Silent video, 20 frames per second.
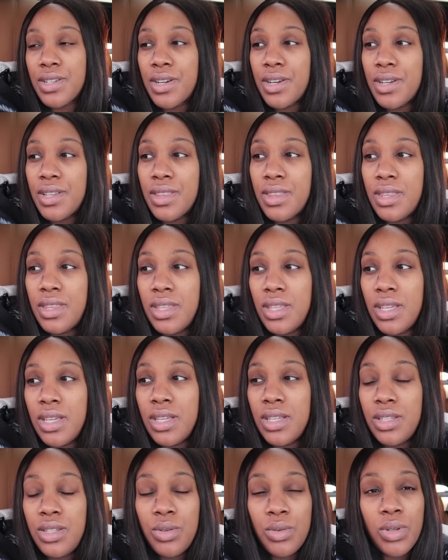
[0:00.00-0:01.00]
to her
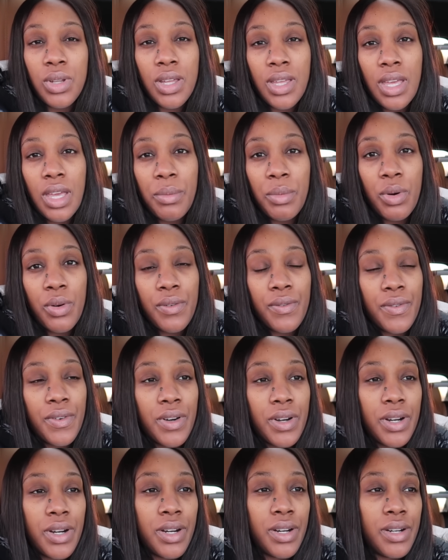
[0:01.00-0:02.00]
the doula came
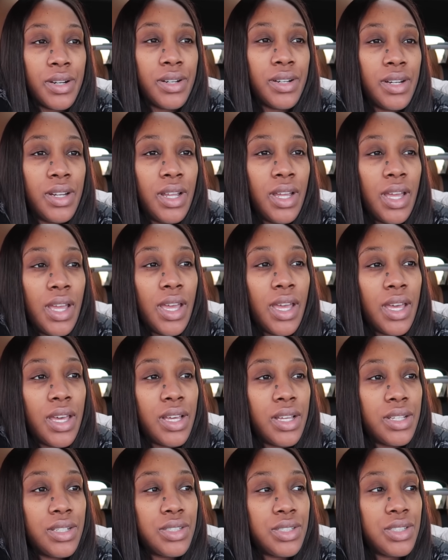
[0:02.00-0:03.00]
over
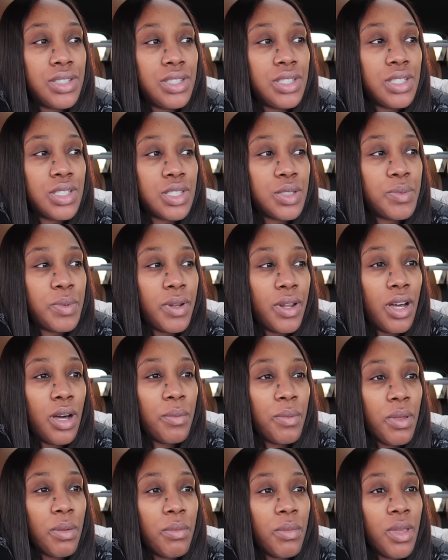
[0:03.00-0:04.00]
and she's just been
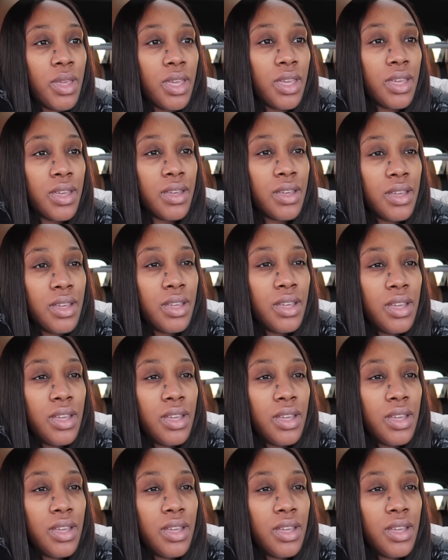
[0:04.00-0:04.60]
helping me